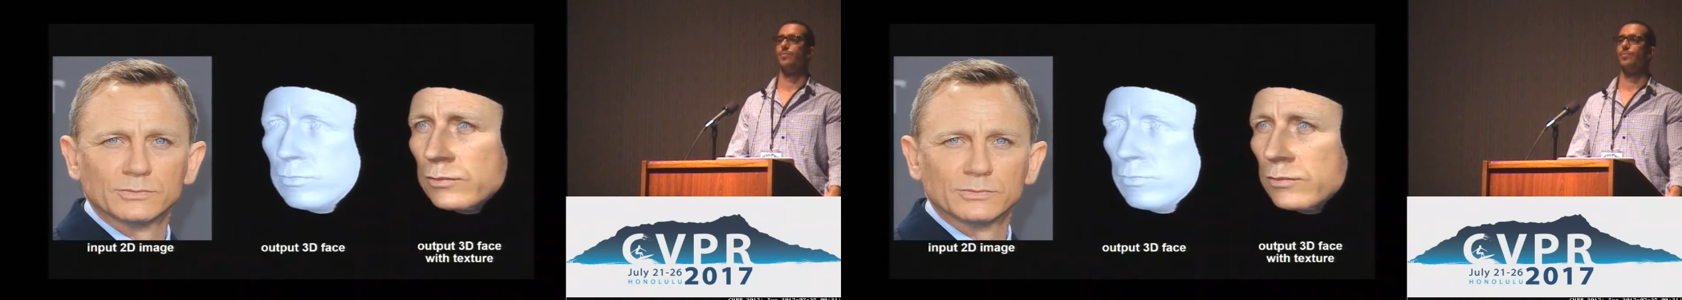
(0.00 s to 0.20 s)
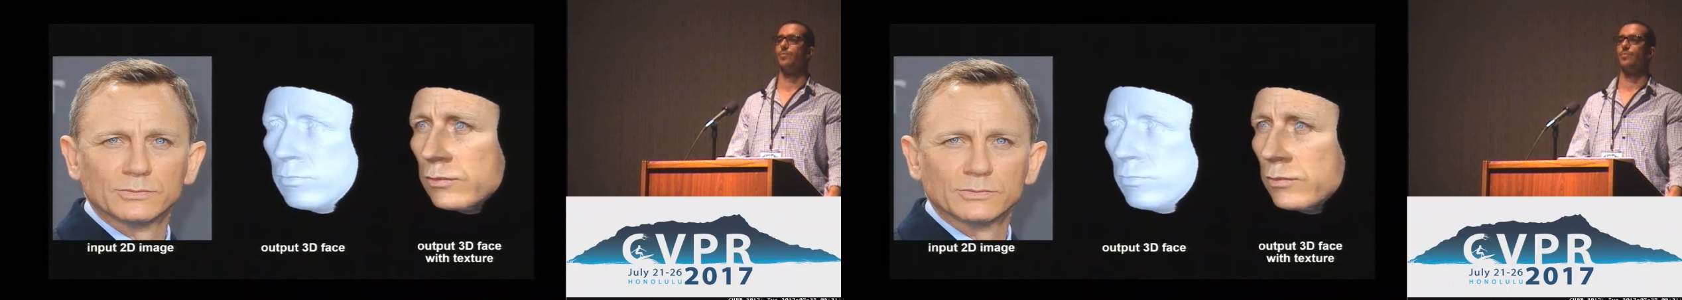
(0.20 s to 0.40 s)

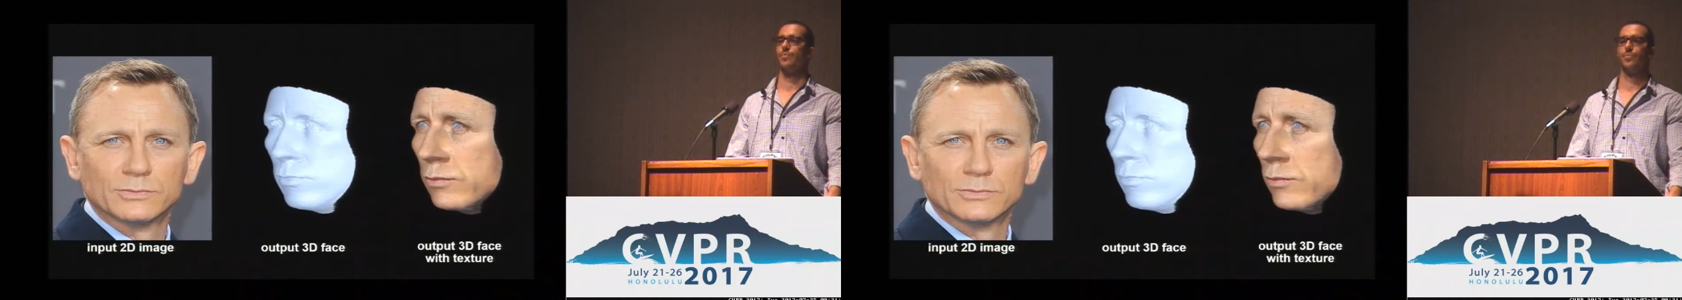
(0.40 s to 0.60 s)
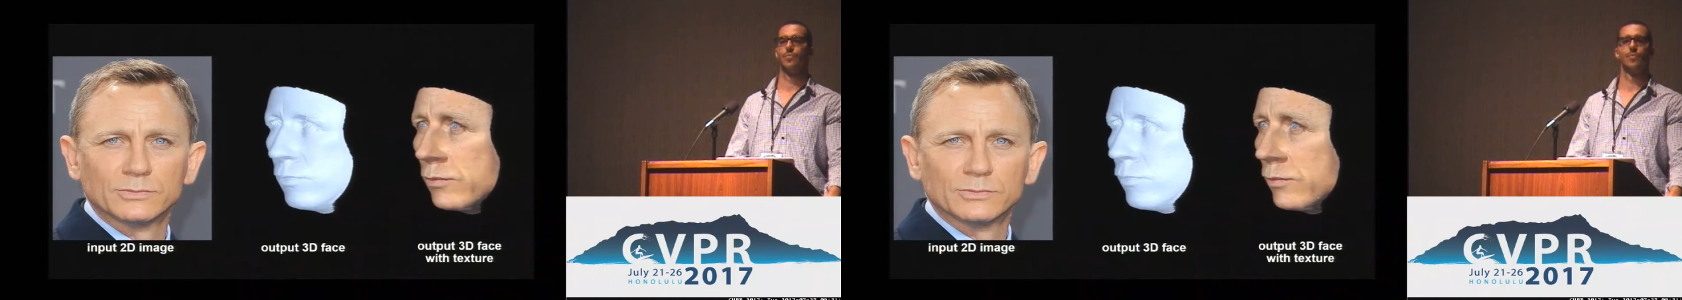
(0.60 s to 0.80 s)

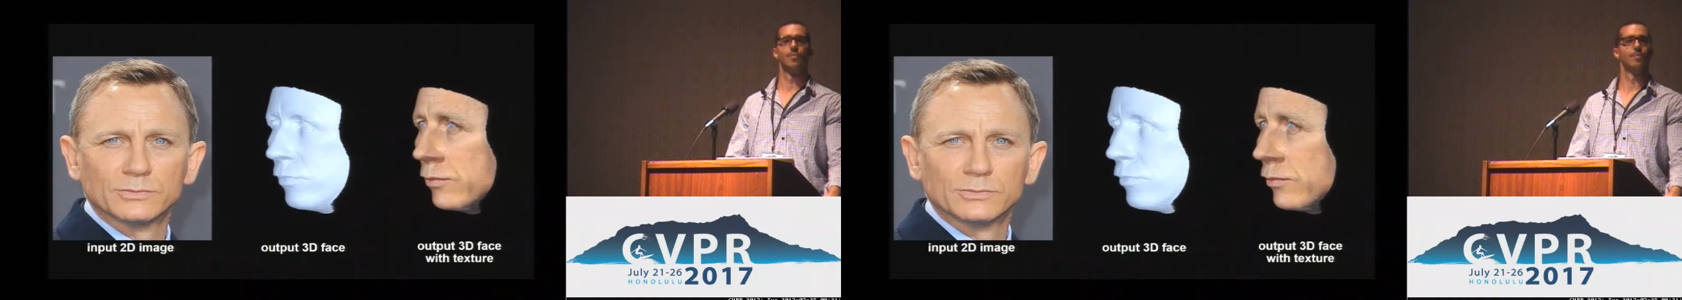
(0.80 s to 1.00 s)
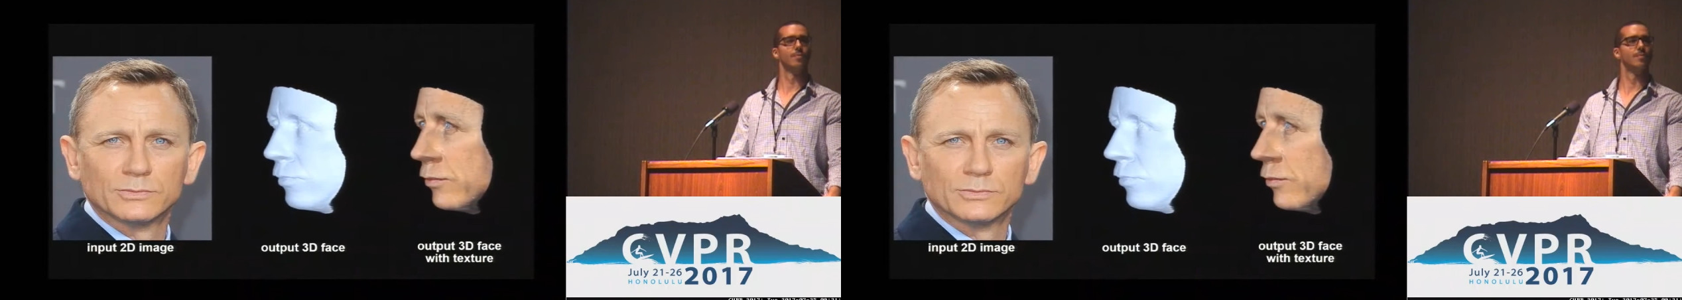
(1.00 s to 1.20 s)

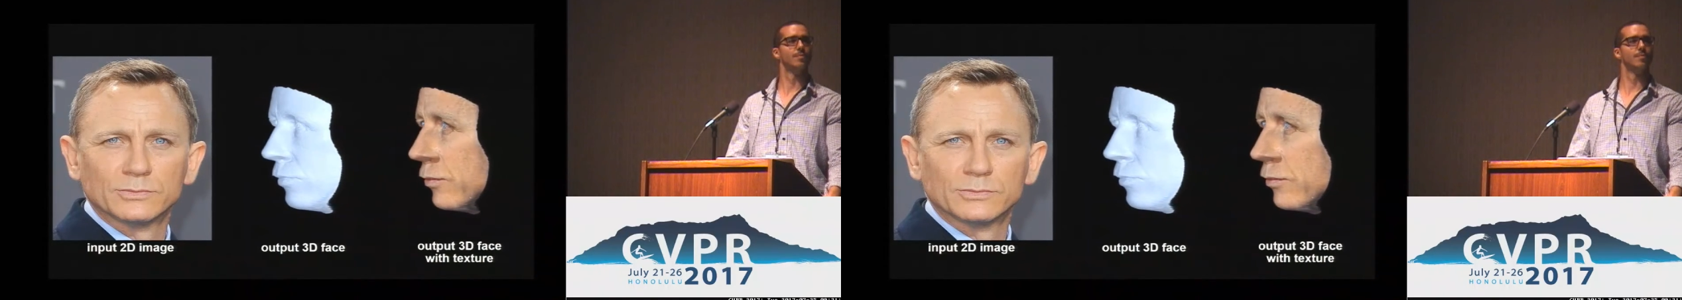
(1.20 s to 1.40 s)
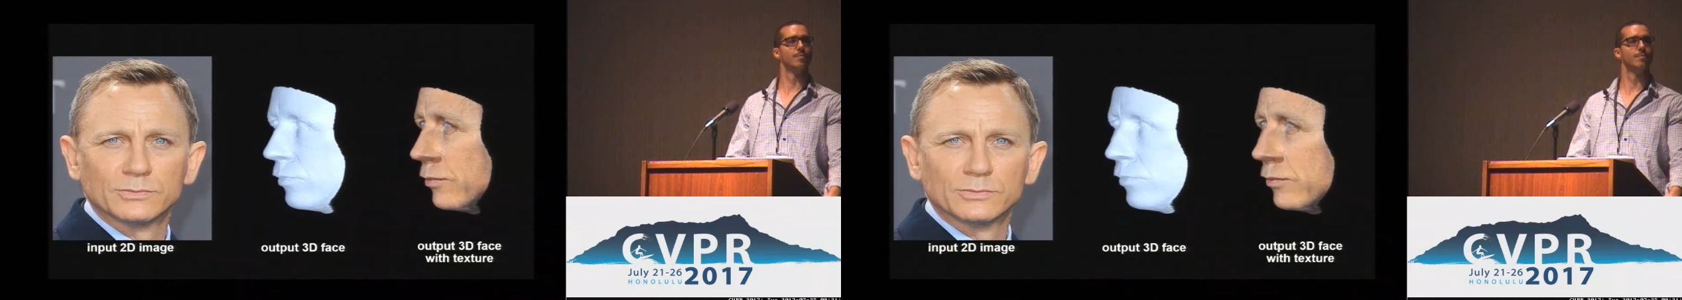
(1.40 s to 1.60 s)

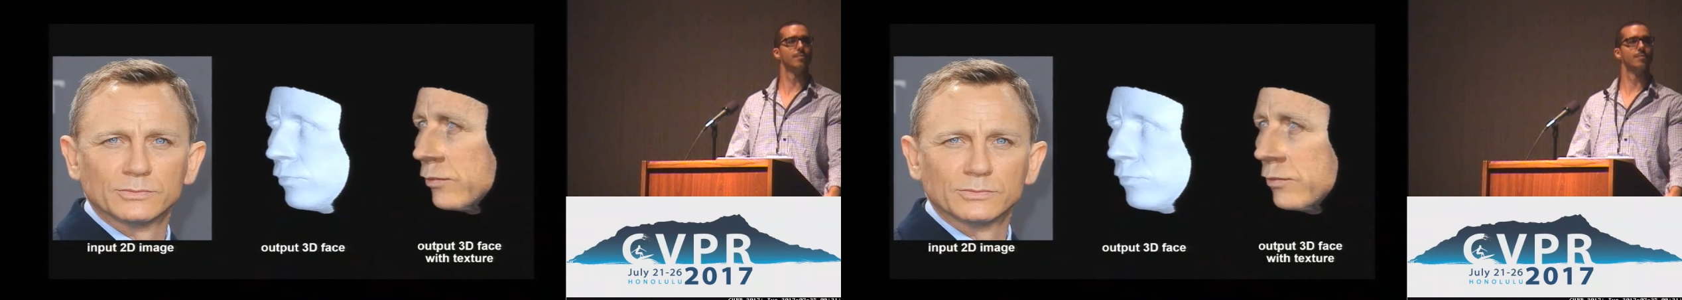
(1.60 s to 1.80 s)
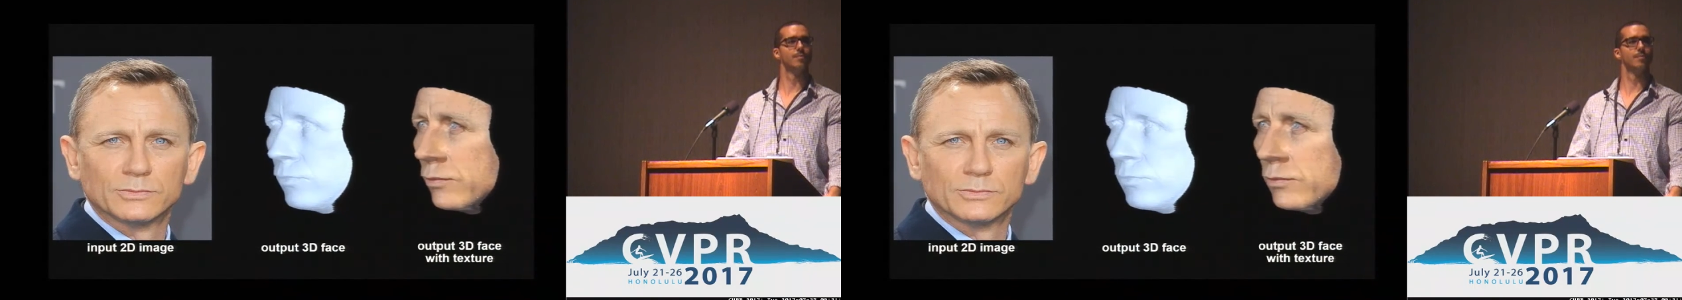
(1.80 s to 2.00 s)

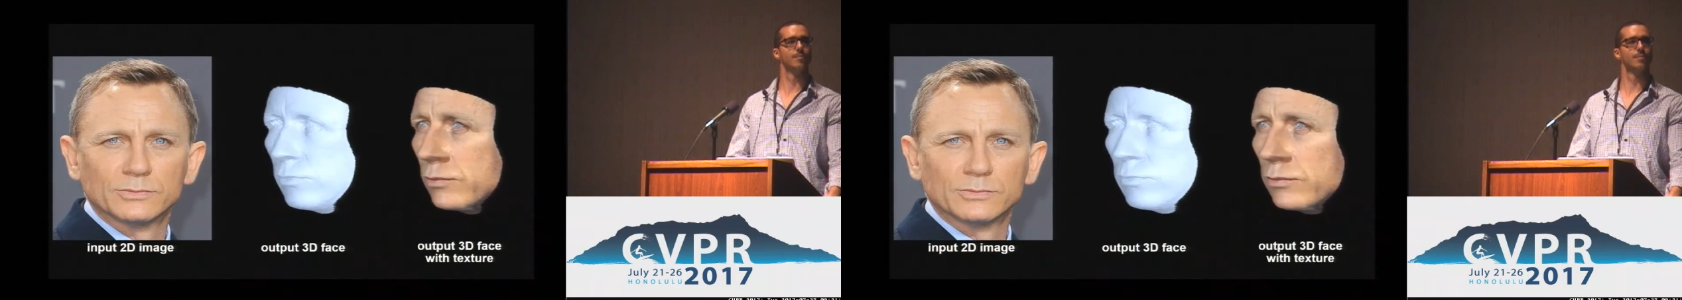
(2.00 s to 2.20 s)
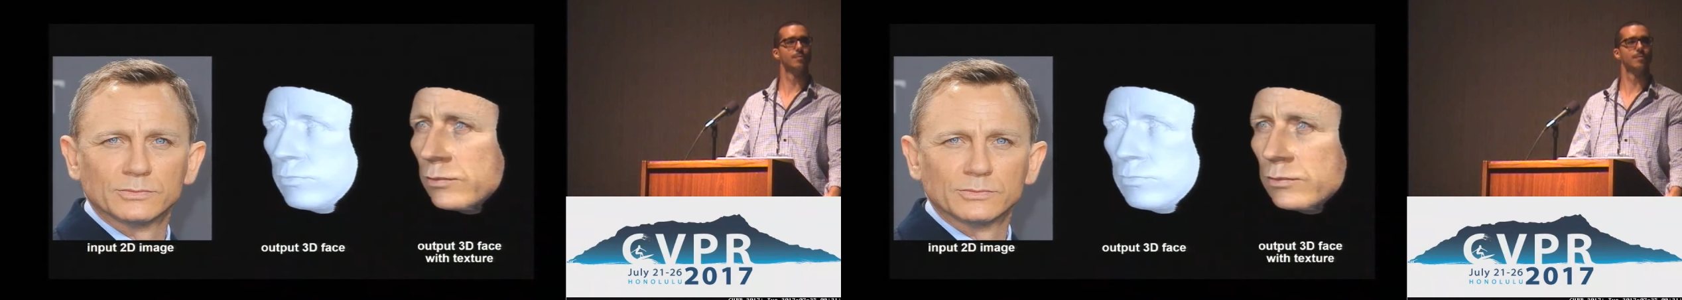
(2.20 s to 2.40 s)

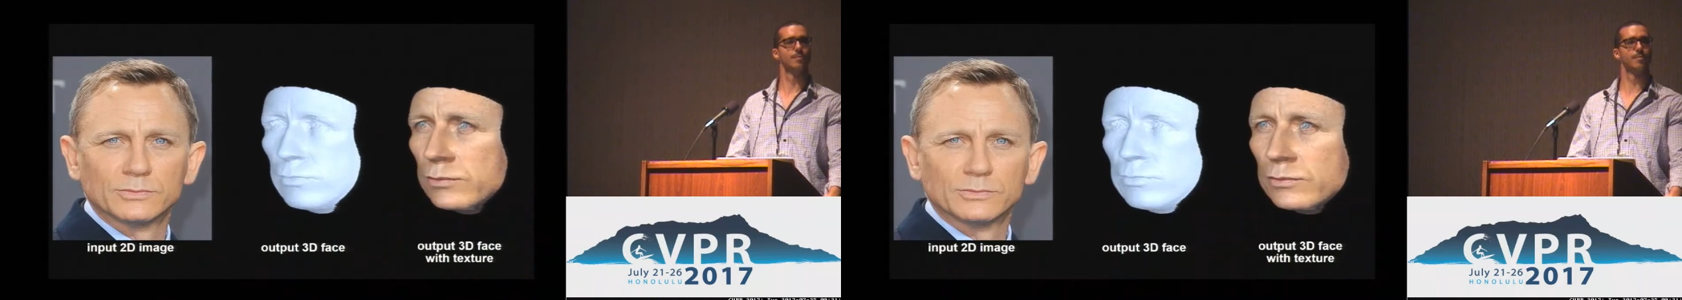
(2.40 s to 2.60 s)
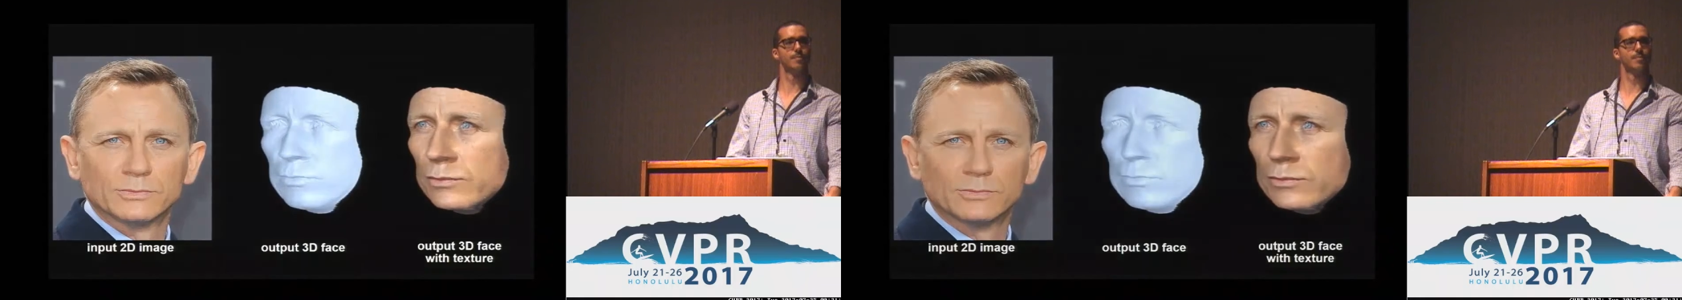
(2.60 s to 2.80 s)

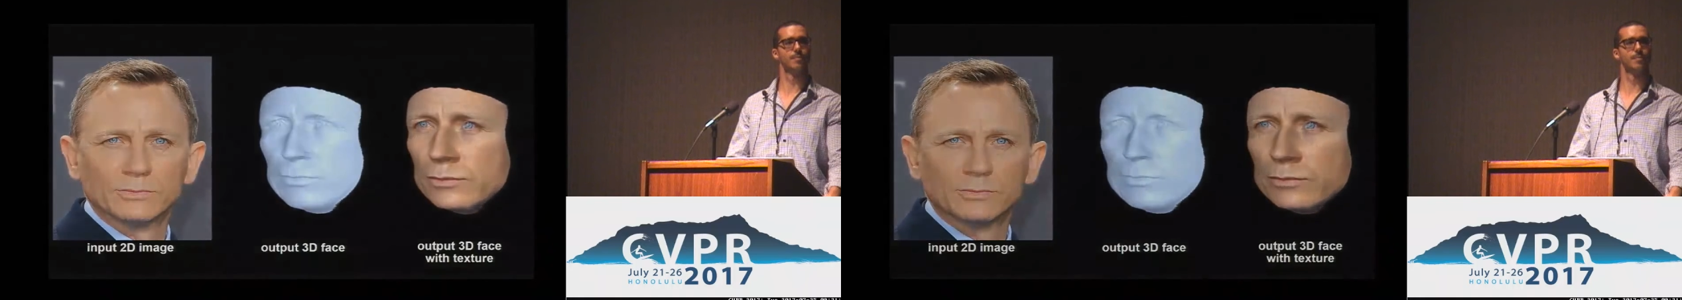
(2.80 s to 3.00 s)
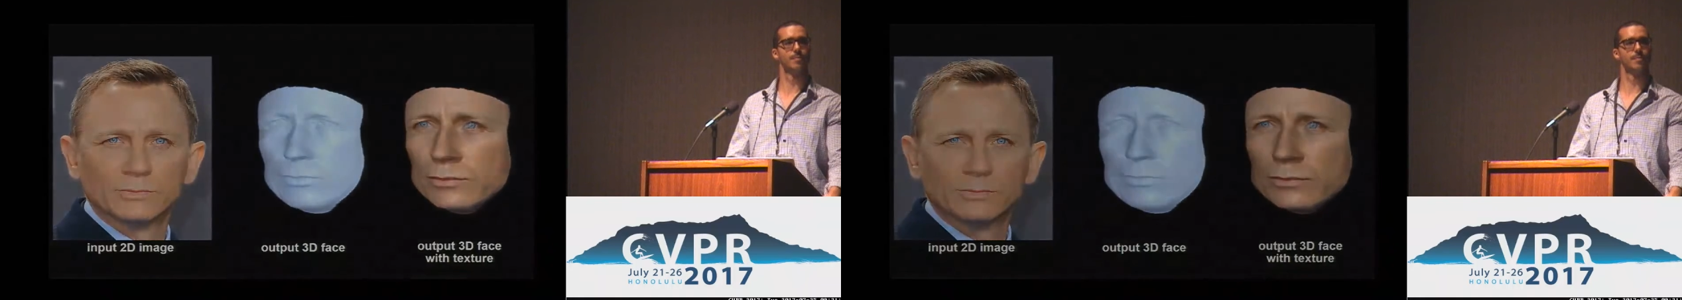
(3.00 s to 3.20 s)

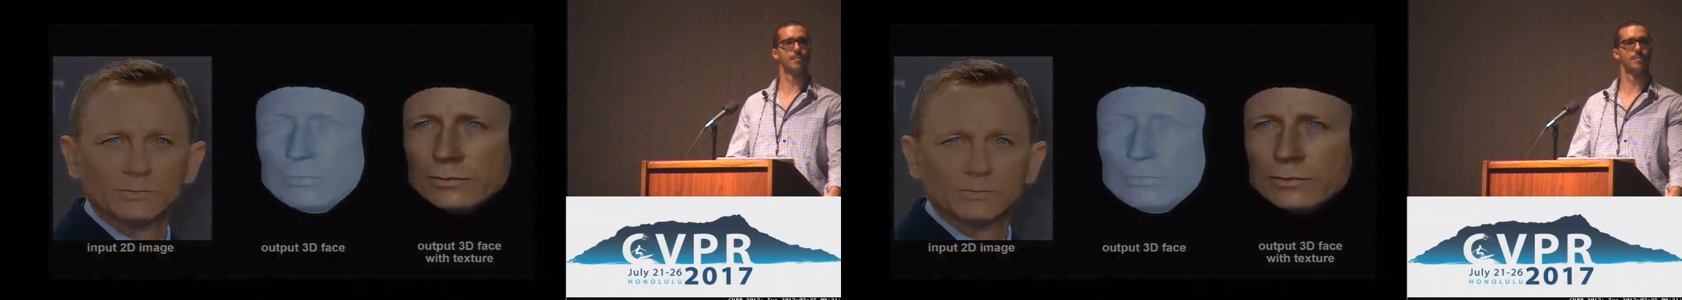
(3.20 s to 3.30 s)
Nobody speaks.